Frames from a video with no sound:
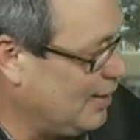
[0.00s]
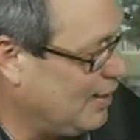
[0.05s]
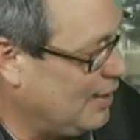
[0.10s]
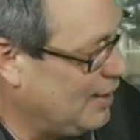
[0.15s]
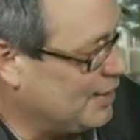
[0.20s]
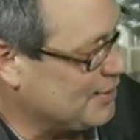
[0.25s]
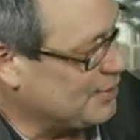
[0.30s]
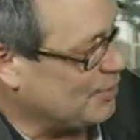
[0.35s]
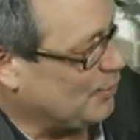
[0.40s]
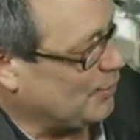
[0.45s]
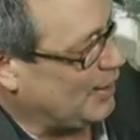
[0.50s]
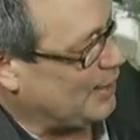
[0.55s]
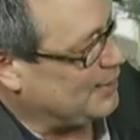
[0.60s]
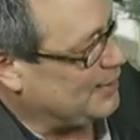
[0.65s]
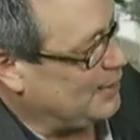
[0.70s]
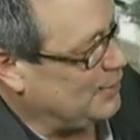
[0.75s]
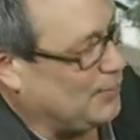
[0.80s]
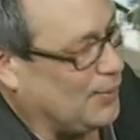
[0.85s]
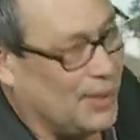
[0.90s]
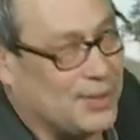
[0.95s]
So what I
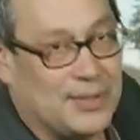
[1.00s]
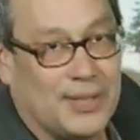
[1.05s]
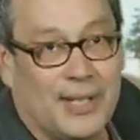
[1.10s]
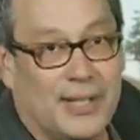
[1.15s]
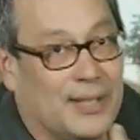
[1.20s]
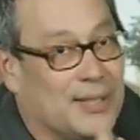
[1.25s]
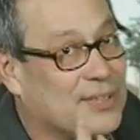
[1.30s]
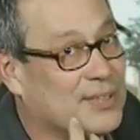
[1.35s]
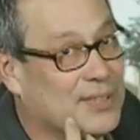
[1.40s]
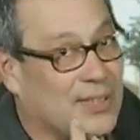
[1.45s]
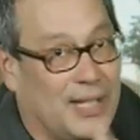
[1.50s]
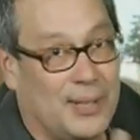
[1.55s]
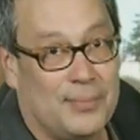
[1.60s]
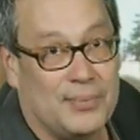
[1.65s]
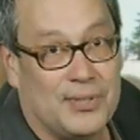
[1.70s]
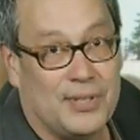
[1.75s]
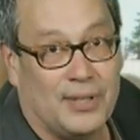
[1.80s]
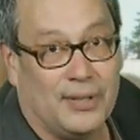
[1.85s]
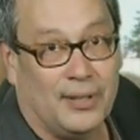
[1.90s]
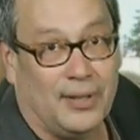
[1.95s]
did was, same
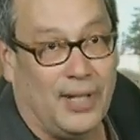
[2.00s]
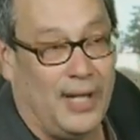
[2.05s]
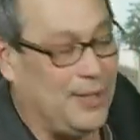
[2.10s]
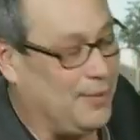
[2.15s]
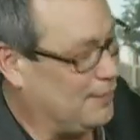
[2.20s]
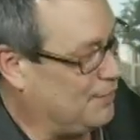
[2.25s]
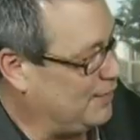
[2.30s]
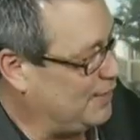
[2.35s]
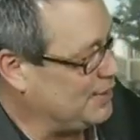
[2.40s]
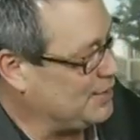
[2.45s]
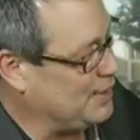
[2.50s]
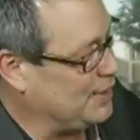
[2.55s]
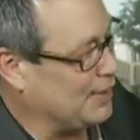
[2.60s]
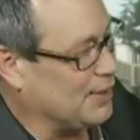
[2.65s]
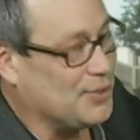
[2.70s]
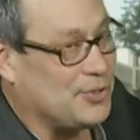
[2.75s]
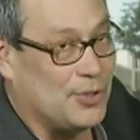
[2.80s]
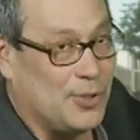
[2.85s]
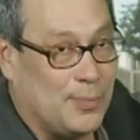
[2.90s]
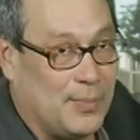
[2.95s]
line of reasoning,
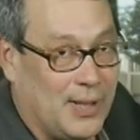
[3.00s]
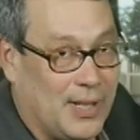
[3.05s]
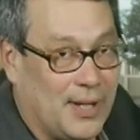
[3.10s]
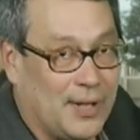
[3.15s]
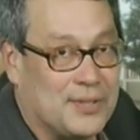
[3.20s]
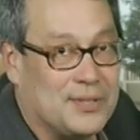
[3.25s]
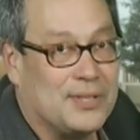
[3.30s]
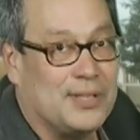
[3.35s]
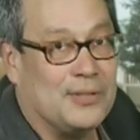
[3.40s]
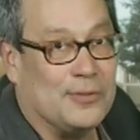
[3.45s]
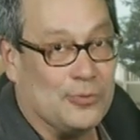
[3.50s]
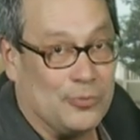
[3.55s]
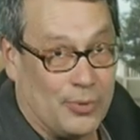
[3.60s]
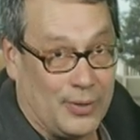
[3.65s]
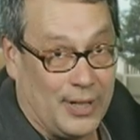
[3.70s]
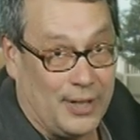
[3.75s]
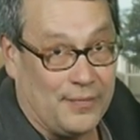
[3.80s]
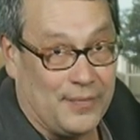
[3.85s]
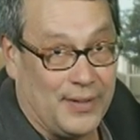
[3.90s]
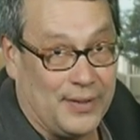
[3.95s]
assume the antecedent,
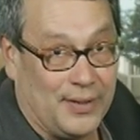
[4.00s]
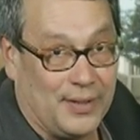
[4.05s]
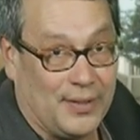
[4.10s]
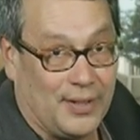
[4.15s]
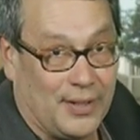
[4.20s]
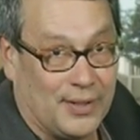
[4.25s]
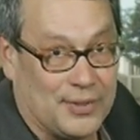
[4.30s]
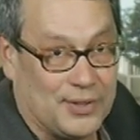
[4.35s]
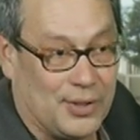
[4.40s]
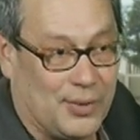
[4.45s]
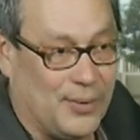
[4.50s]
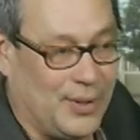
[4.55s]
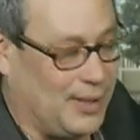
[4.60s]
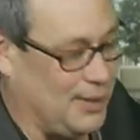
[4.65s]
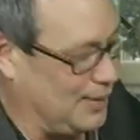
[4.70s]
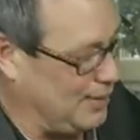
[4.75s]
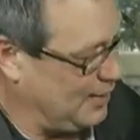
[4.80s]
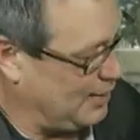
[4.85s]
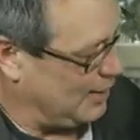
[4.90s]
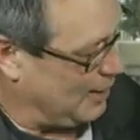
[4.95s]
try to find the consequent,
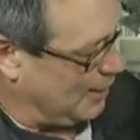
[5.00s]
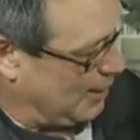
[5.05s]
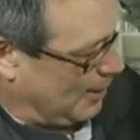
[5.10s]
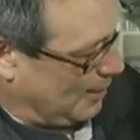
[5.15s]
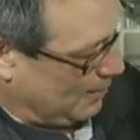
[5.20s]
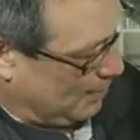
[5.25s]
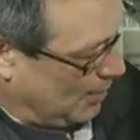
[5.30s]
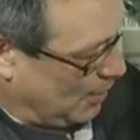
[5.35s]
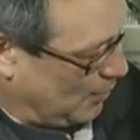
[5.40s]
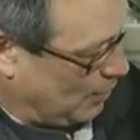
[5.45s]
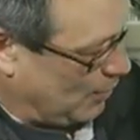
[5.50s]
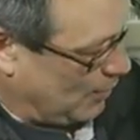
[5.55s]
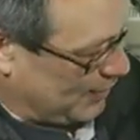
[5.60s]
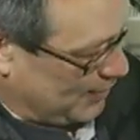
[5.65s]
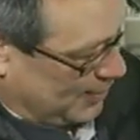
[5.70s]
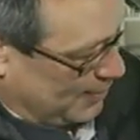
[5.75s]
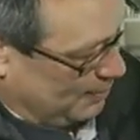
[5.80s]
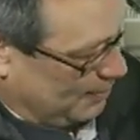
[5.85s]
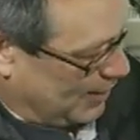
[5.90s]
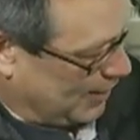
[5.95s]
but with
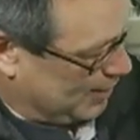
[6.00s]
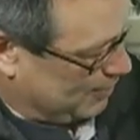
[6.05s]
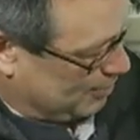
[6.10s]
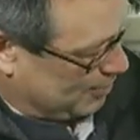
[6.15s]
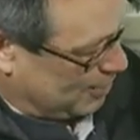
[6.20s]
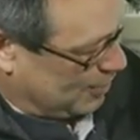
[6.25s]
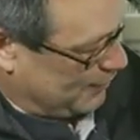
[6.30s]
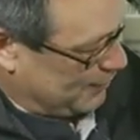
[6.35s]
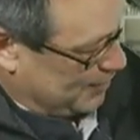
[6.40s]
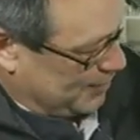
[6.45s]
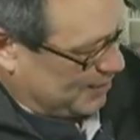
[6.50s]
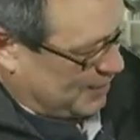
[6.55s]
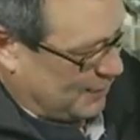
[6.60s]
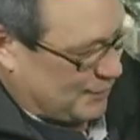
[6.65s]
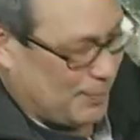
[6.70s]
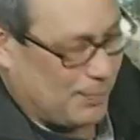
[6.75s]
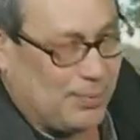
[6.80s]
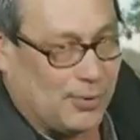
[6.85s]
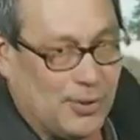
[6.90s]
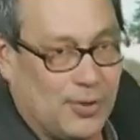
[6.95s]
an embedded proof, you just have a
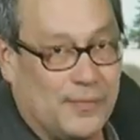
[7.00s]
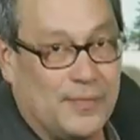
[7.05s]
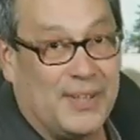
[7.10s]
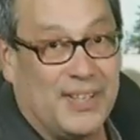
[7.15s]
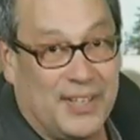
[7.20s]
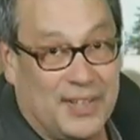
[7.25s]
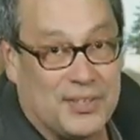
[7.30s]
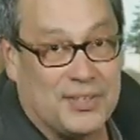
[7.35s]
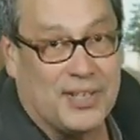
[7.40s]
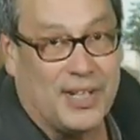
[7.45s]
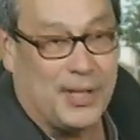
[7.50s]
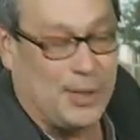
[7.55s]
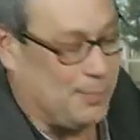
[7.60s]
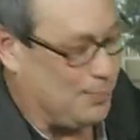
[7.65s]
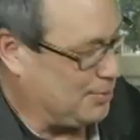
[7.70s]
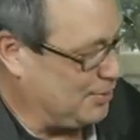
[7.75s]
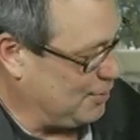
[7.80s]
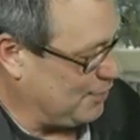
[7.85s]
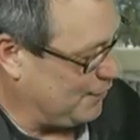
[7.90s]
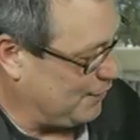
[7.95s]
proof inside a
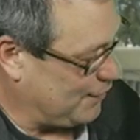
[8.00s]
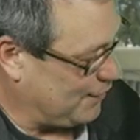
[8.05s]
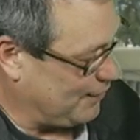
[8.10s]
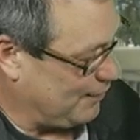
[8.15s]
proof.